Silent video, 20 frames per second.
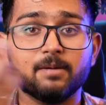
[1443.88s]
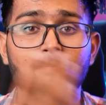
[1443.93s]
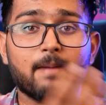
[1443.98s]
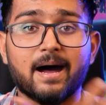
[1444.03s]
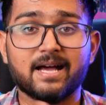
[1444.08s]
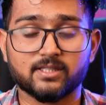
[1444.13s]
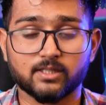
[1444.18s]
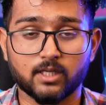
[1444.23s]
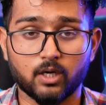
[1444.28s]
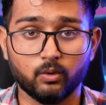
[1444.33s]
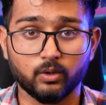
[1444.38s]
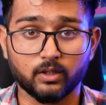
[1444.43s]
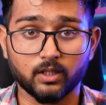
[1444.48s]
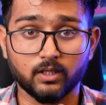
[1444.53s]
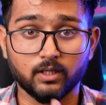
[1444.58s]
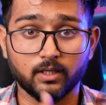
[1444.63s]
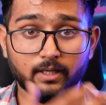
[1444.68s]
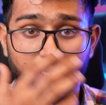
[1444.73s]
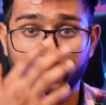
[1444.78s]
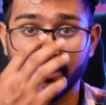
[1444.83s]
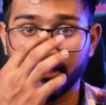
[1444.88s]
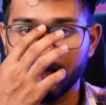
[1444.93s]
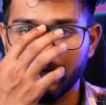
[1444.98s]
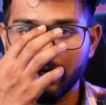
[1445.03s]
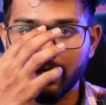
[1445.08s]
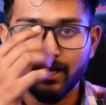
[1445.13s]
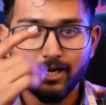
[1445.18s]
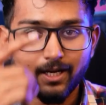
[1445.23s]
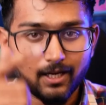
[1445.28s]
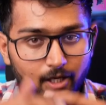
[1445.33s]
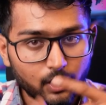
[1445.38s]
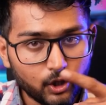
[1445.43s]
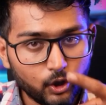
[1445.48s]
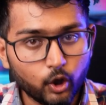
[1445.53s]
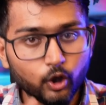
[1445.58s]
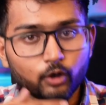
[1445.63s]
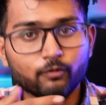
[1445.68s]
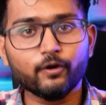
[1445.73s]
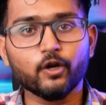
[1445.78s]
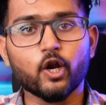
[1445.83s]
mask out, right?
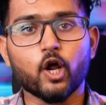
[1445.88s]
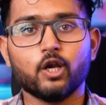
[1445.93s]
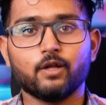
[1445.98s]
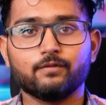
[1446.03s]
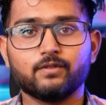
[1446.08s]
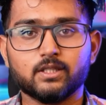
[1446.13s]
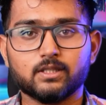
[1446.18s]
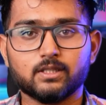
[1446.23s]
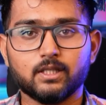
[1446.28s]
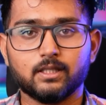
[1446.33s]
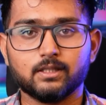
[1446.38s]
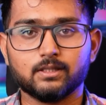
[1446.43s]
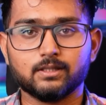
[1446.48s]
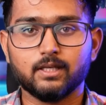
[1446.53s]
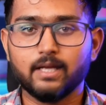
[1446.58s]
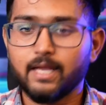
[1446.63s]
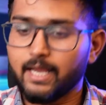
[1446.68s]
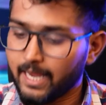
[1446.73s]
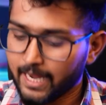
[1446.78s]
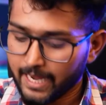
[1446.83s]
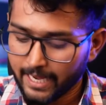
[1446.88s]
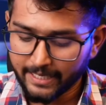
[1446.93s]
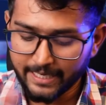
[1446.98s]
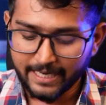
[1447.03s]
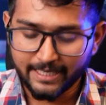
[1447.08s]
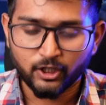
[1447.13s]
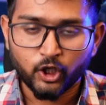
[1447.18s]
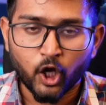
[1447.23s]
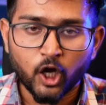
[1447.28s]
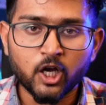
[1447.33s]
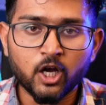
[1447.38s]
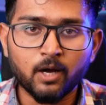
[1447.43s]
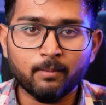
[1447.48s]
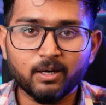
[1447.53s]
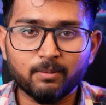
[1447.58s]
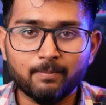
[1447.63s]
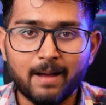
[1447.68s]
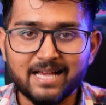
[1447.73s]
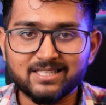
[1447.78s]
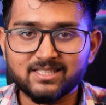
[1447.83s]
Look for all of these things. Again, talking
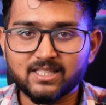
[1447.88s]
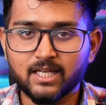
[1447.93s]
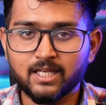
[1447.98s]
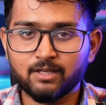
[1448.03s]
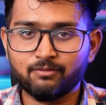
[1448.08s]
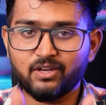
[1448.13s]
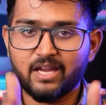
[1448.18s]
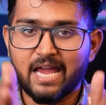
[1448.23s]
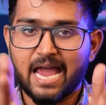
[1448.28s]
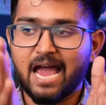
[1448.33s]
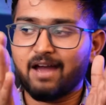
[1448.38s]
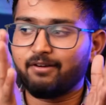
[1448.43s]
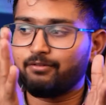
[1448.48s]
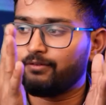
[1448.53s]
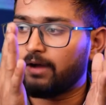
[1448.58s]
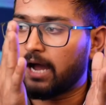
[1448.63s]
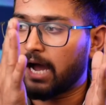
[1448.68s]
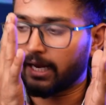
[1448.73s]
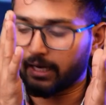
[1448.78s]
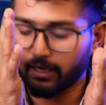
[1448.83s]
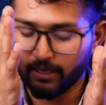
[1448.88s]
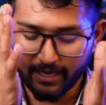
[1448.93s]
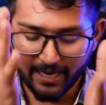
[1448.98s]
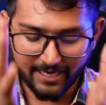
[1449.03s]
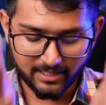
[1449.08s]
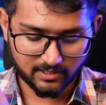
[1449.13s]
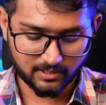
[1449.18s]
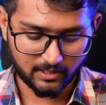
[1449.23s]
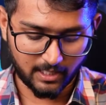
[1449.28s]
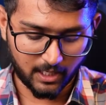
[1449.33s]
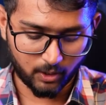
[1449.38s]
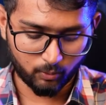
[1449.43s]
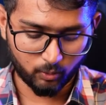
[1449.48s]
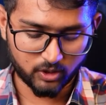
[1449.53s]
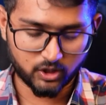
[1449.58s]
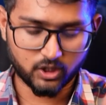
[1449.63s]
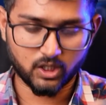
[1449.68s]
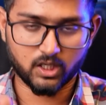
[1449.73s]
about masking, we have our next thing, which